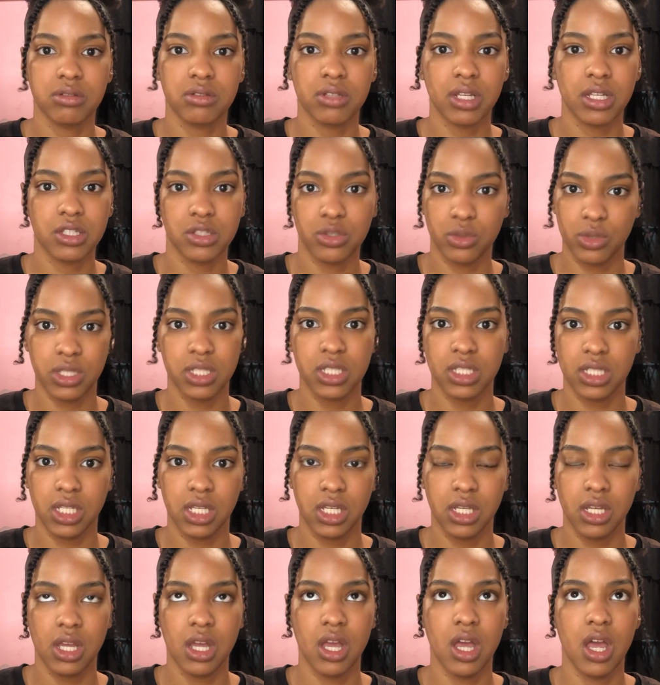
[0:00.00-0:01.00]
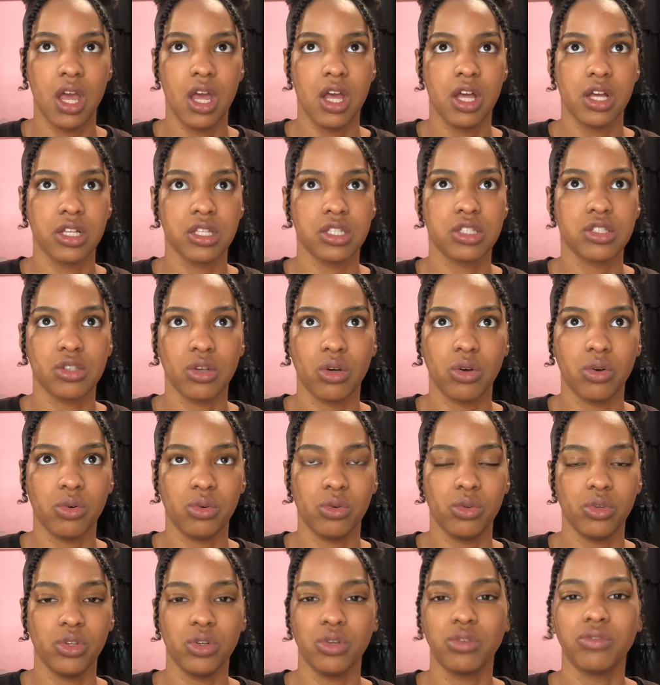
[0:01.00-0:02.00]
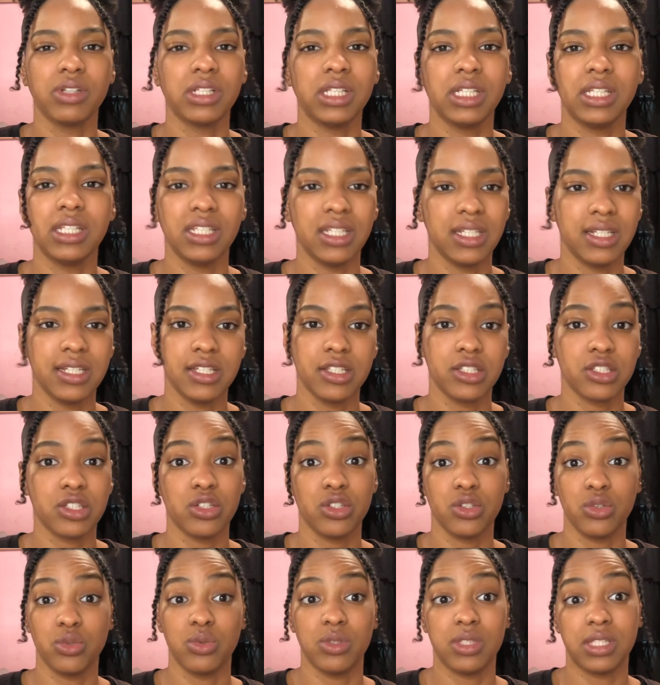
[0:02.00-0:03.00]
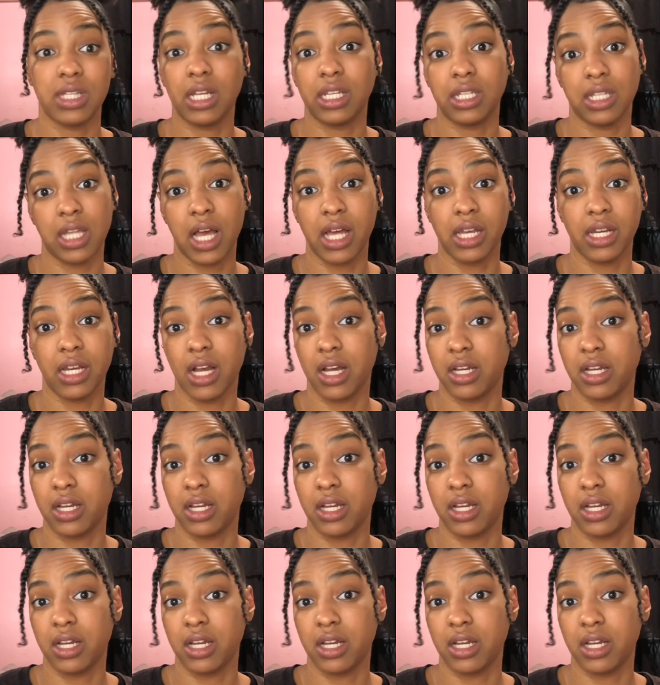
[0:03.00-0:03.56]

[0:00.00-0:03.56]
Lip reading: as you can see. So you don't really need to use a lot,